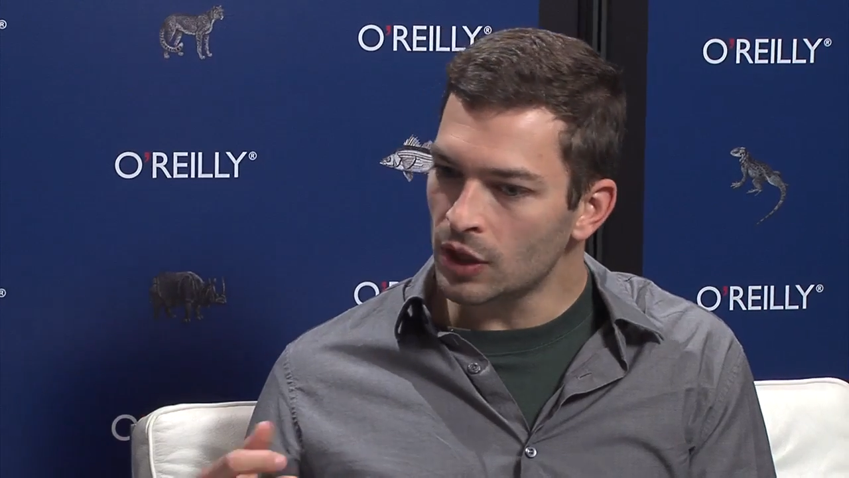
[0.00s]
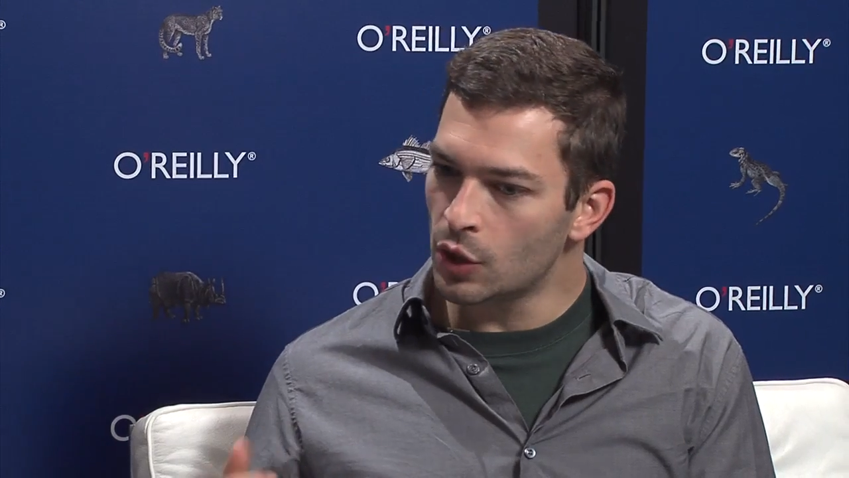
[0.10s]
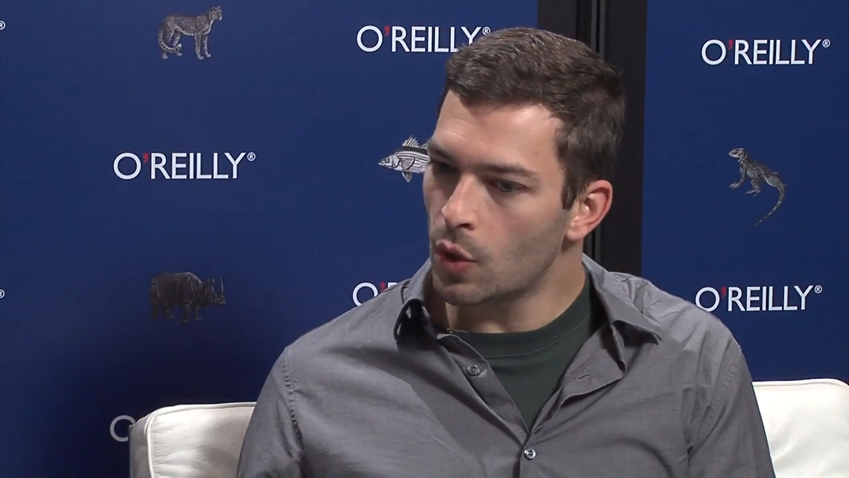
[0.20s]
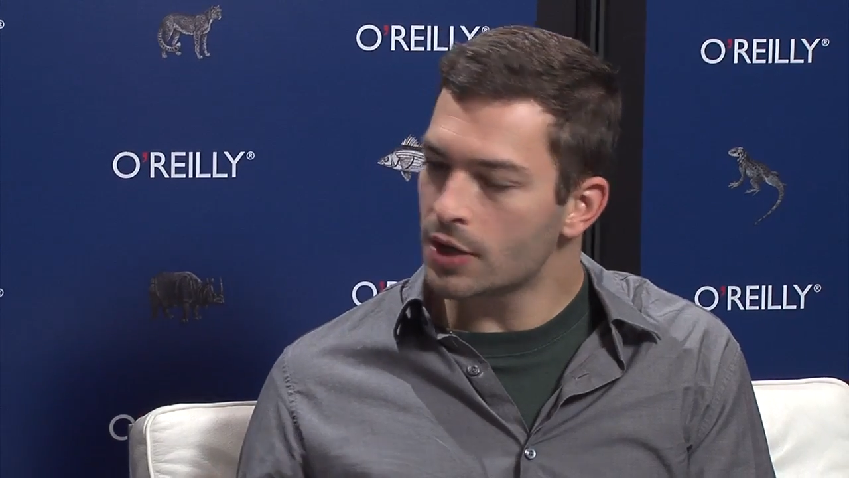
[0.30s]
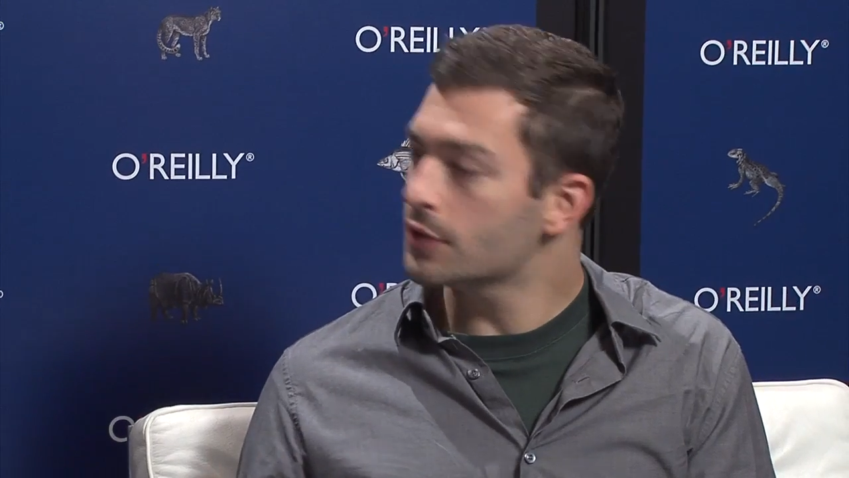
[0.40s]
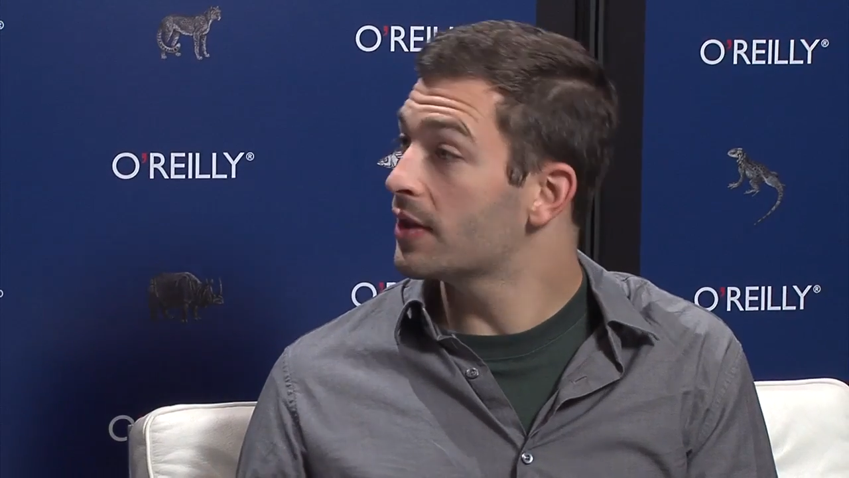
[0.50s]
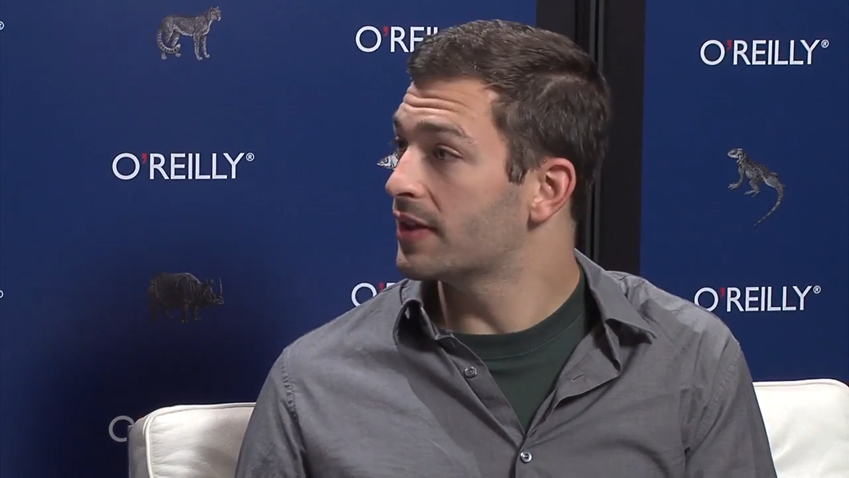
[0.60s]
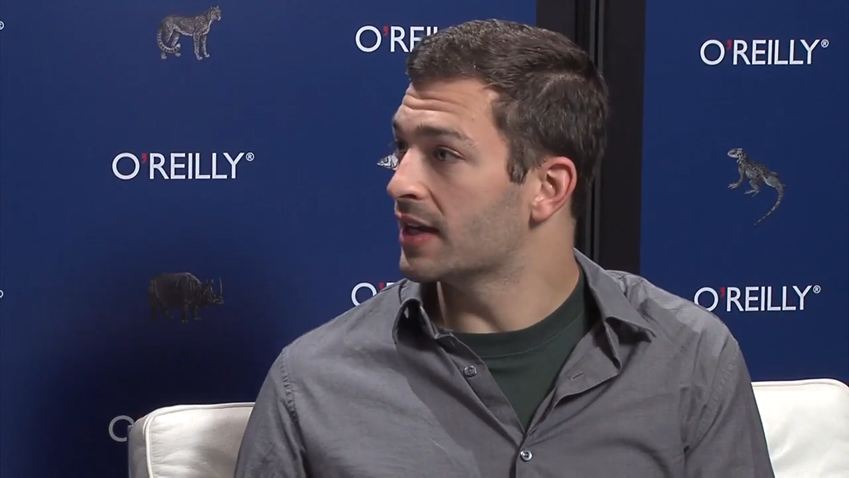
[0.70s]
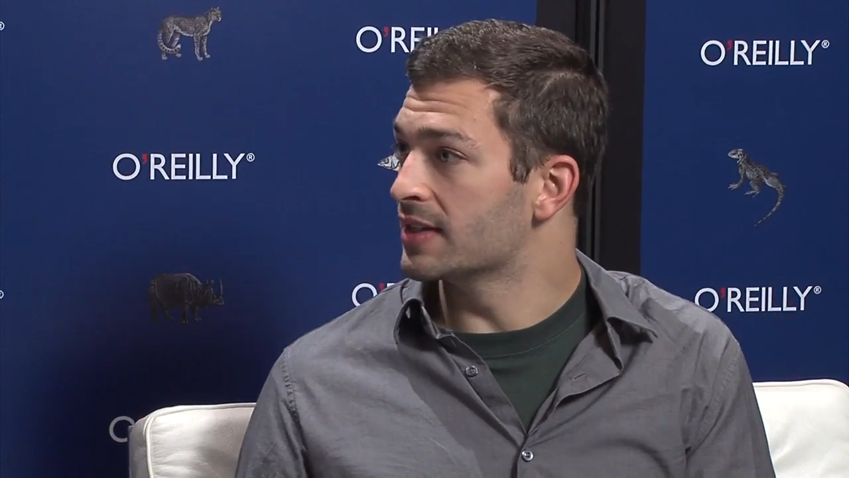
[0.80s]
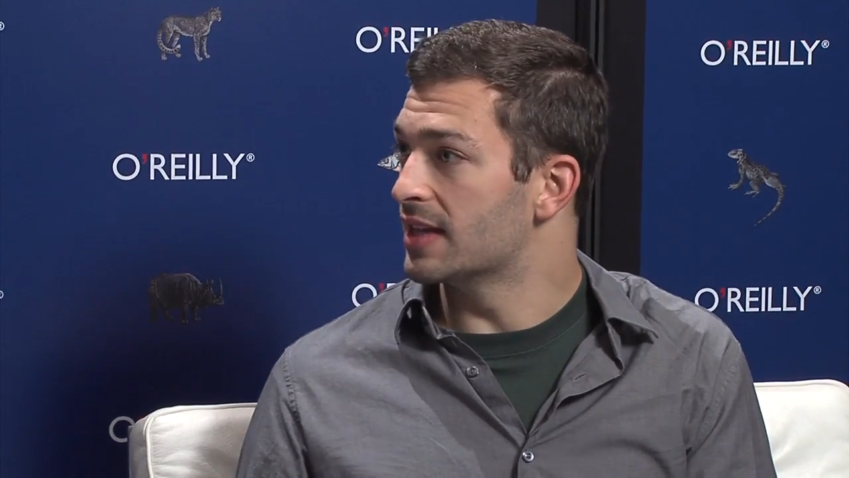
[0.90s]
you want to do the
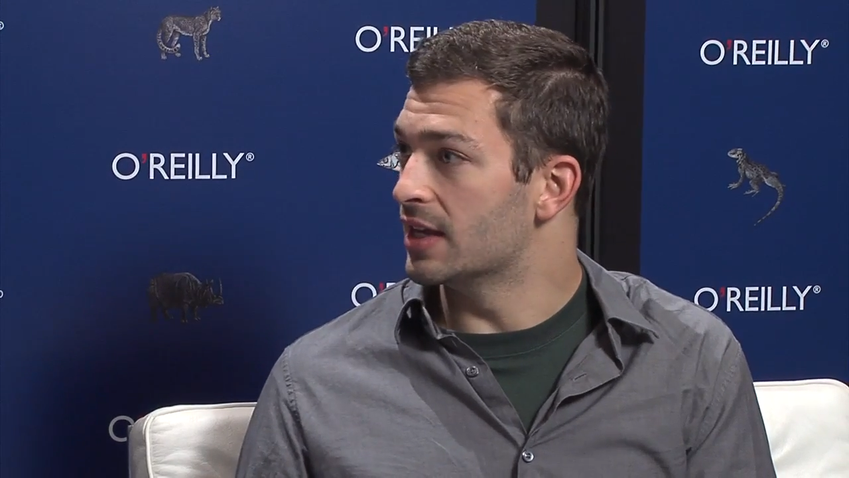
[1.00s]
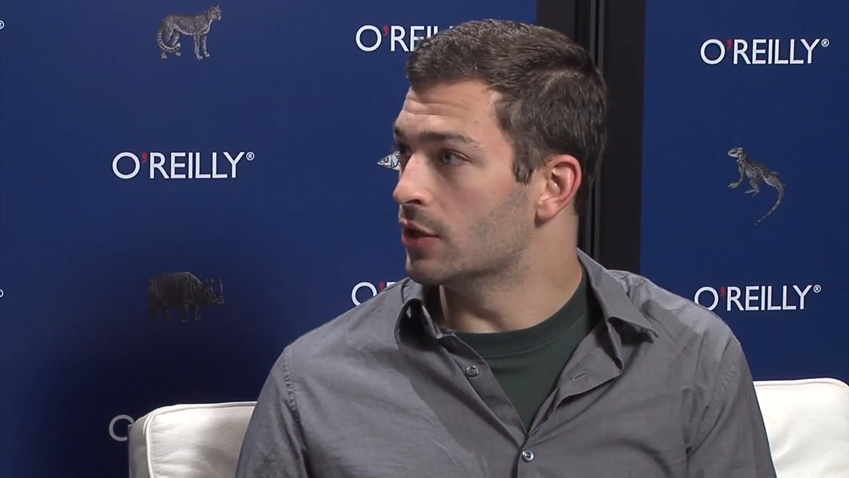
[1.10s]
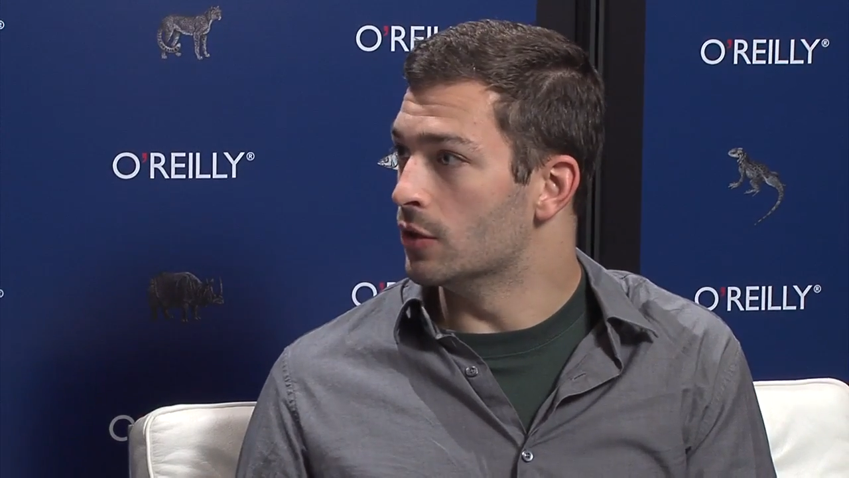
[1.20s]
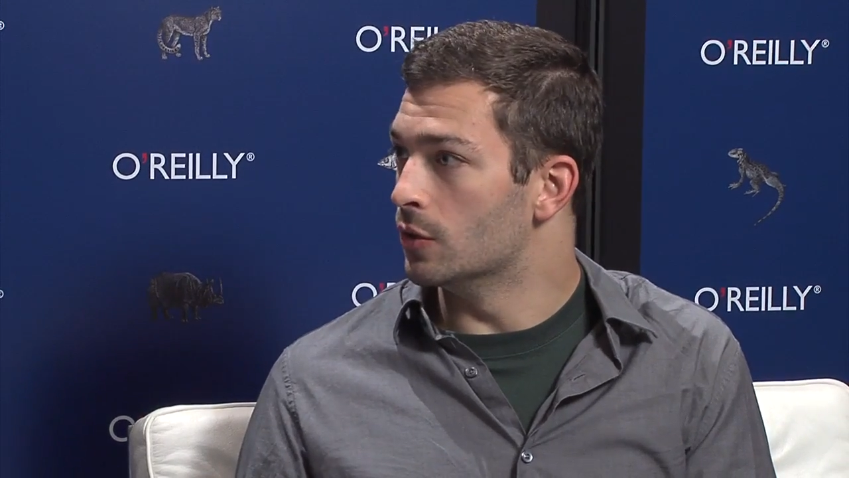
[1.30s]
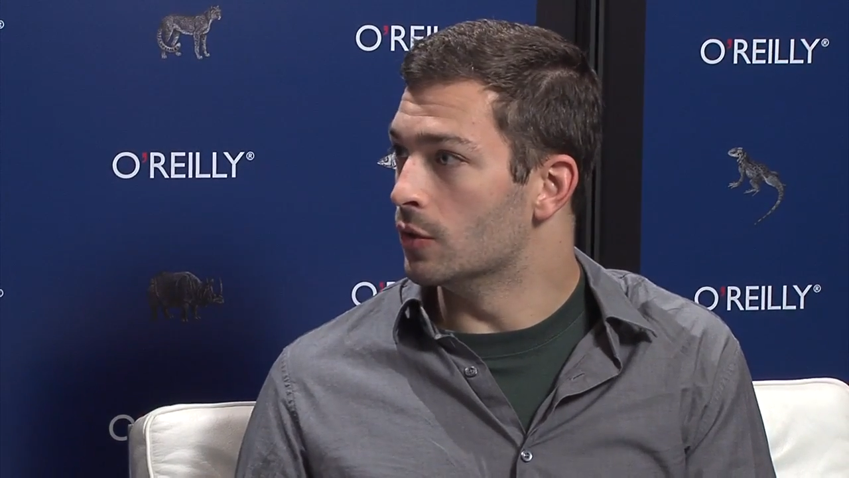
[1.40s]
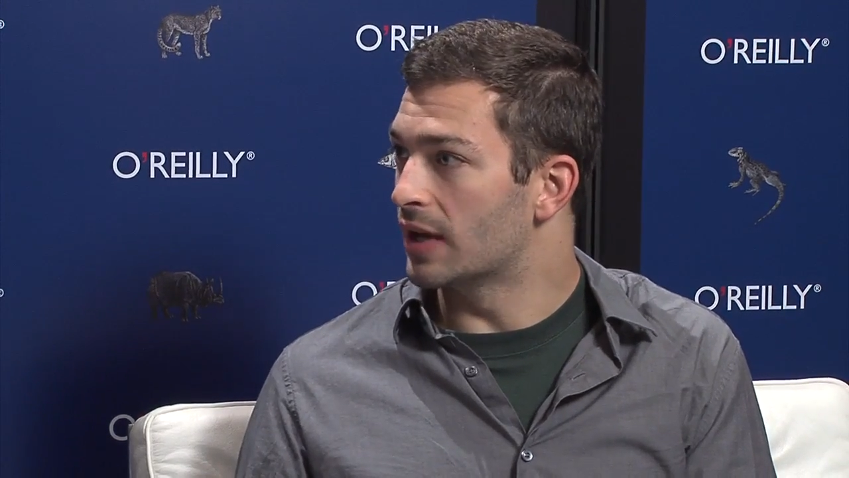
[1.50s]
things that you